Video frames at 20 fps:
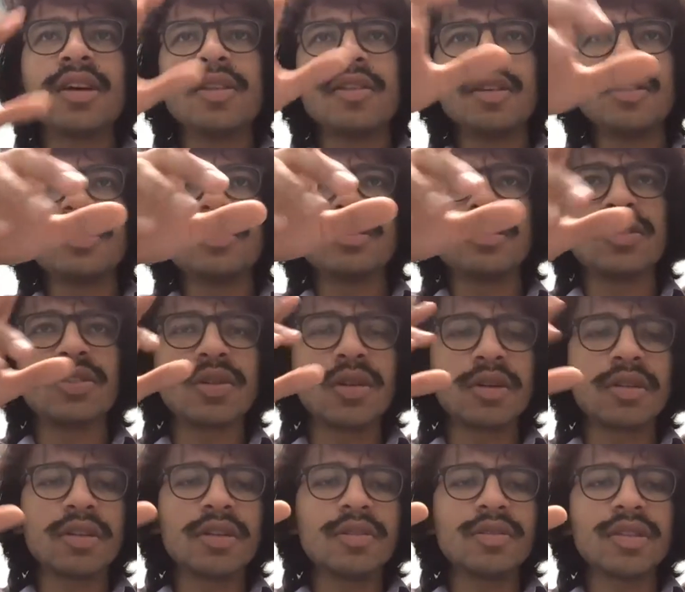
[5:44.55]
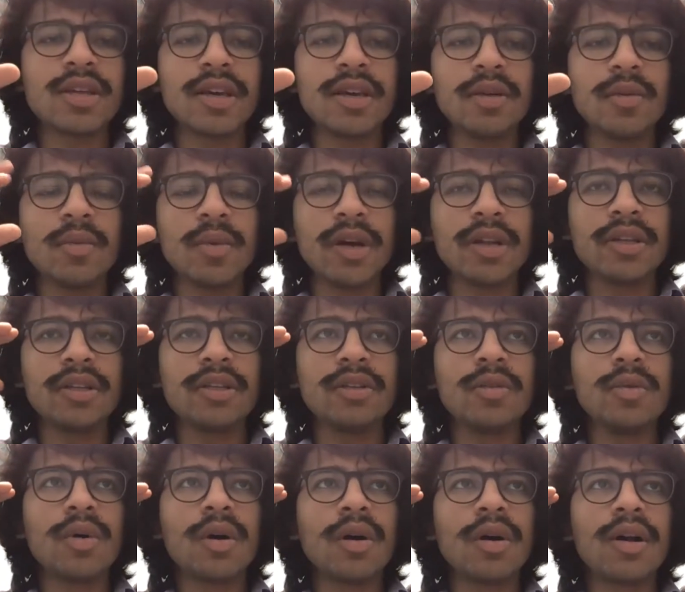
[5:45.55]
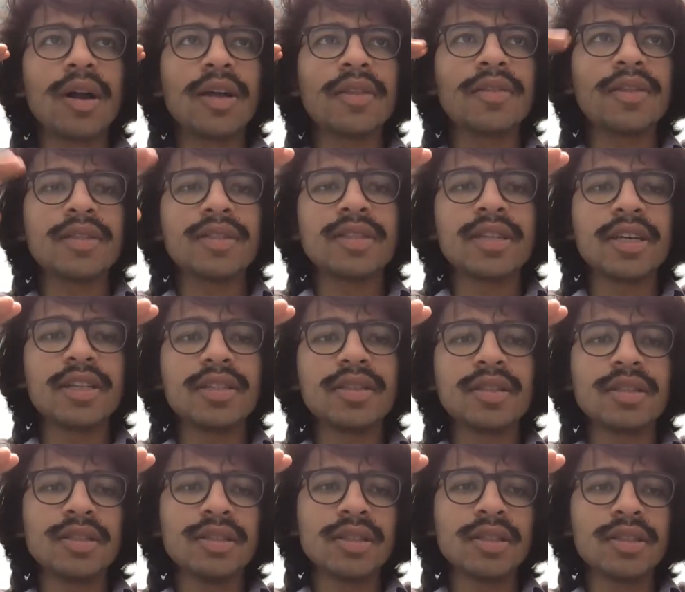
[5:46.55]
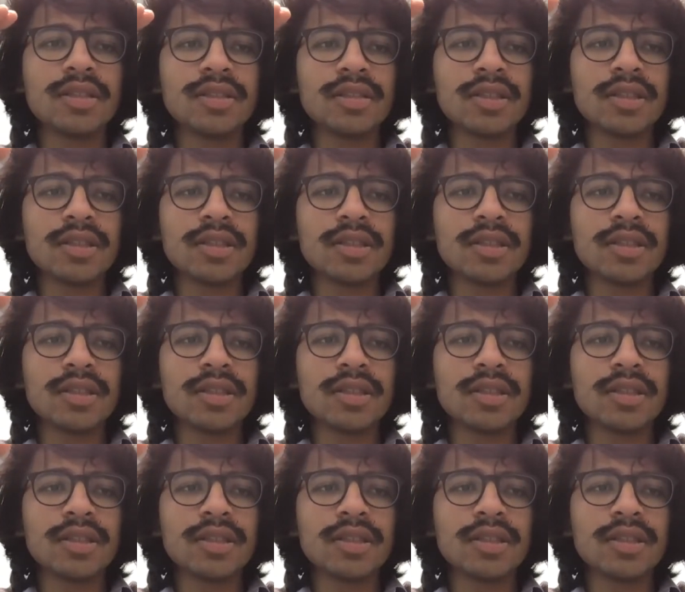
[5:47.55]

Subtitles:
This is the drug that you take when you are at this stage of the disease.